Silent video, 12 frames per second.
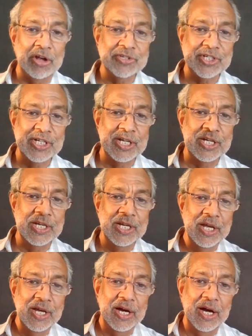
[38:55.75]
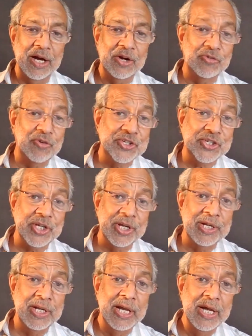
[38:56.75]
glossy, uh,
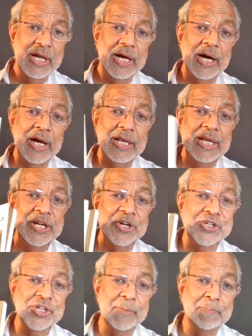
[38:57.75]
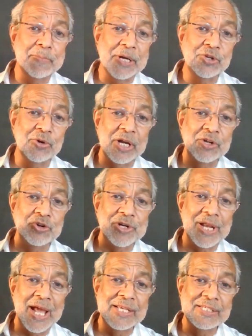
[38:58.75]
Christian uh, leadership, but you can
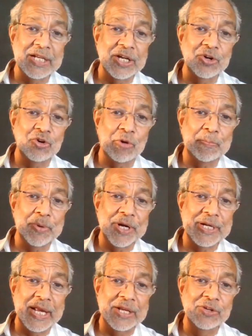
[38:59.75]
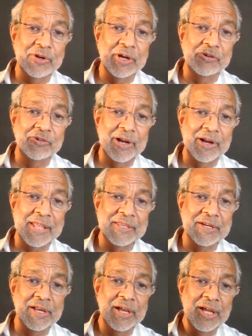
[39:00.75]
utilize it in corporate and you can
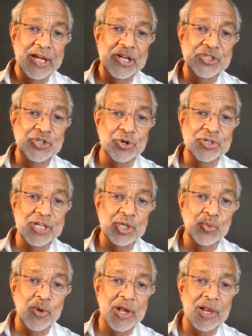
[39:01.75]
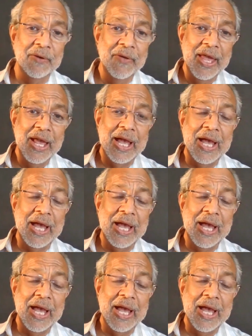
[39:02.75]
utilize it in church as well.